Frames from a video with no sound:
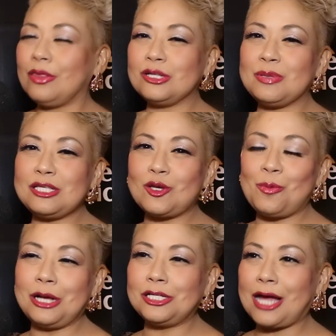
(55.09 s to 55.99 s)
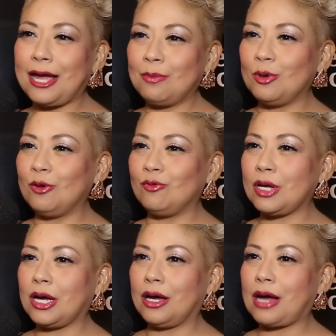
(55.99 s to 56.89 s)
Well, there's been so much. I
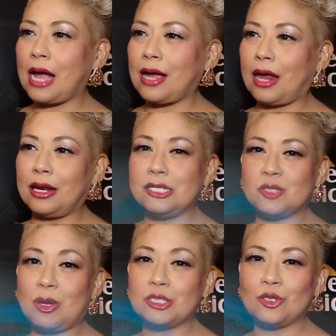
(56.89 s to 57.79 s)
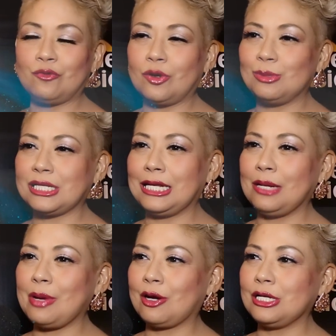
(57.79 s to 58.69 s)
moved, uh, I got a sponsor from
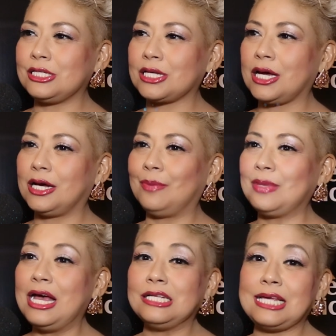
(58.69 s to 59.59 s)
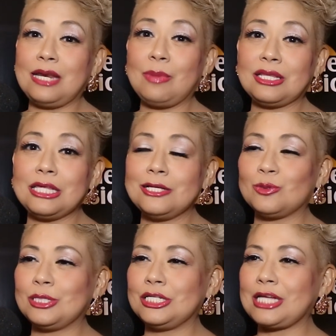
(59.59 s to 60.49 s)
Tequila Mary's, um, Danny
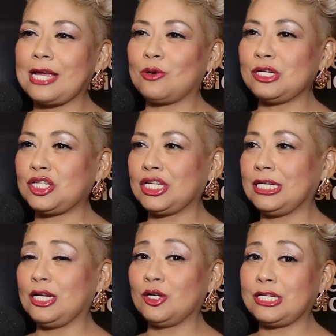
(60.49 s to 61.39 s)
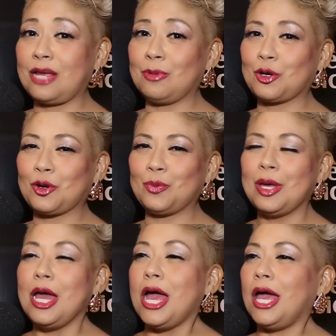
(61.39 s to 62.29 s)
Martinez with the J Christian Entertainment
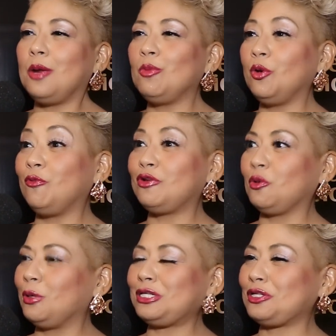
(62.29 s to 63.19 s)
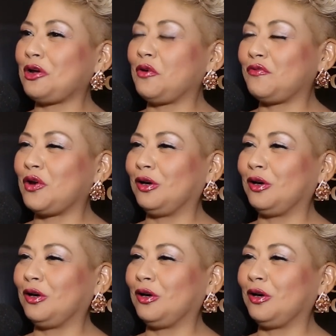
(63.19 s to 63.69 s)
Group, and moved to Wichita